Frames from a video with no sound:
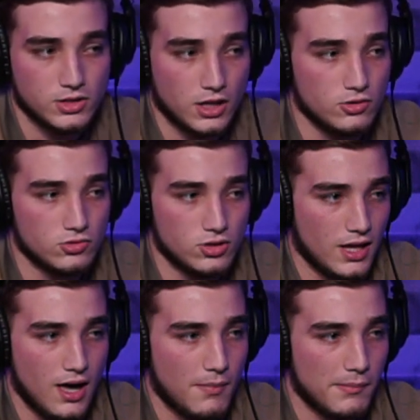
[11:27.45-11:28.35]
Which I
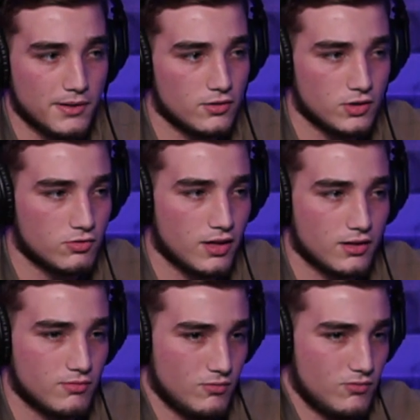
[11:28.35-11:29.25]
usually am. I'm a nervous
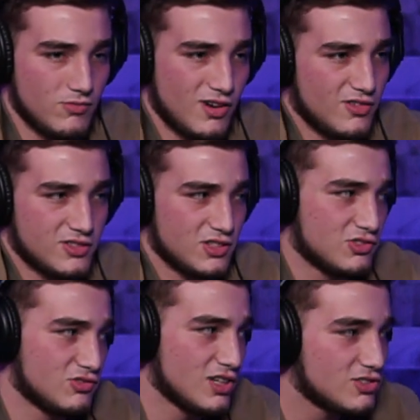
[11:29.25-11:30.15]
wreck, whether it's a
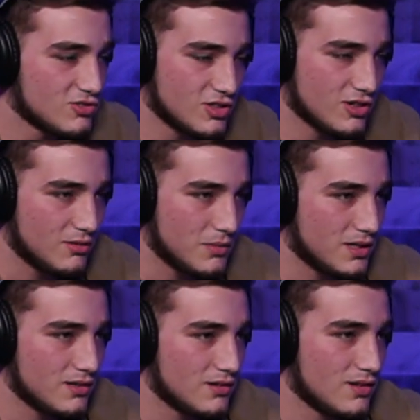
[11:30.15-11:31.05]
jujitsu
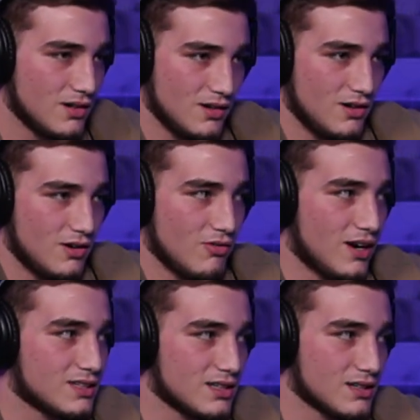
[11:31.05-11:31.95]
tournament, a
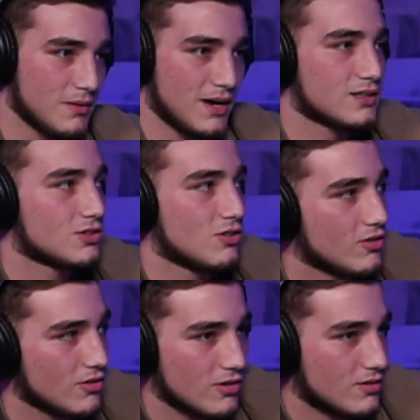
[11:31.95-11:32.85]
wrestling match,
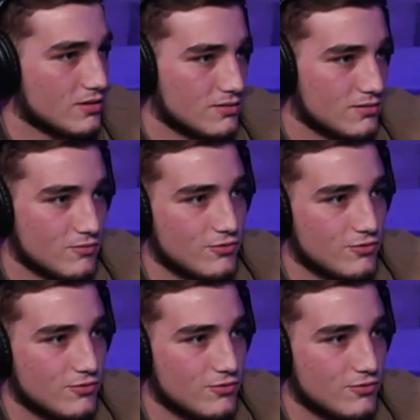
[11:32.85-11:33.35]
or a,